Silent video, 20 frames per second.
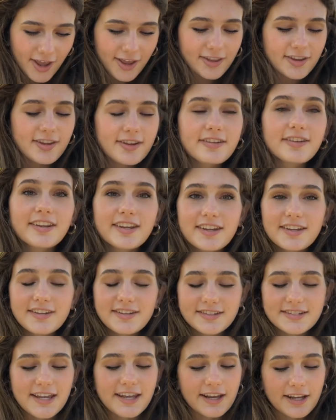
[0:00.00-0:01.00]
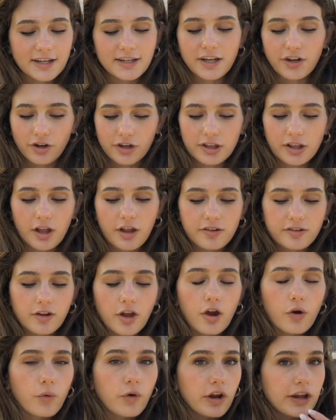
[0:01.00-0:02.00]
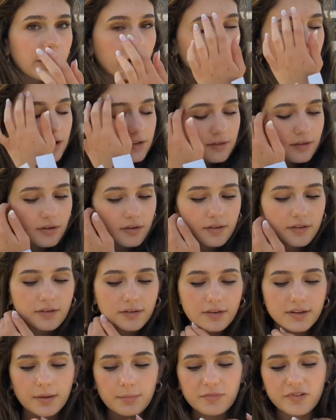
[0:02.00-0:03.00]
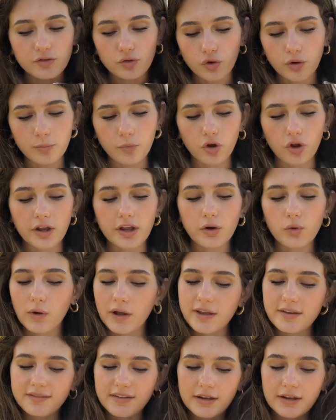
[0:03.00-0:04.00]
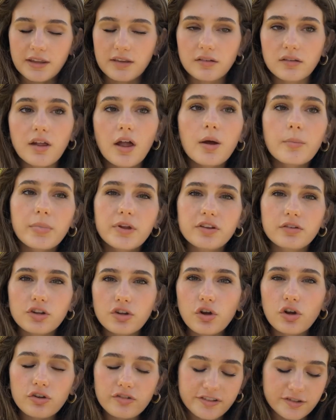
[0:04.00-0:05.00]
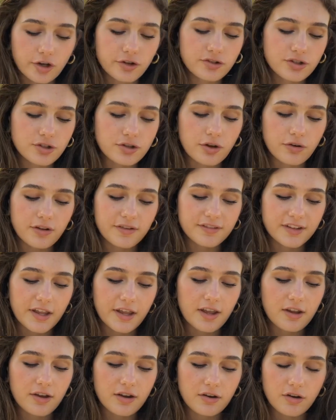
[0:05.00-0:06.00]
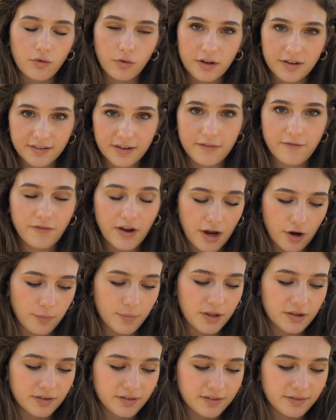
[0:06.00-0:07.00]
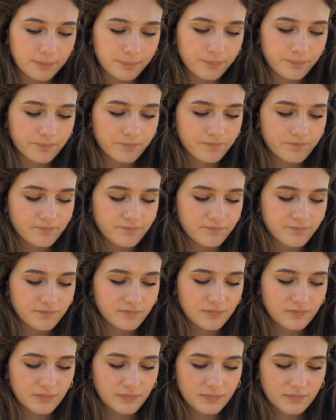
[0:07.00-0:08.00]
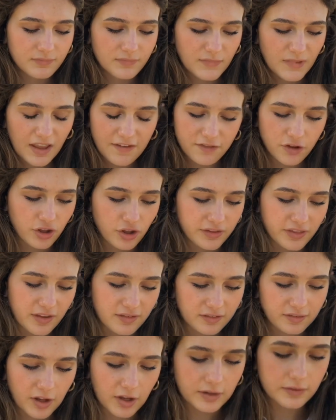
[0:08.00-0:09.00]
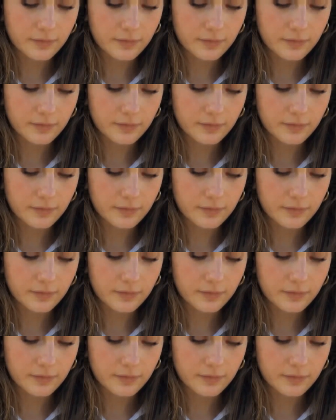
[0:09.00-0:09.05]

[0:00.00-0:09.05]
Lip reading: This leads to hidden hearing loss, where hearing seems normal in quiet settings, but you'll start to notice it in noisy environments. I feel like that's fine.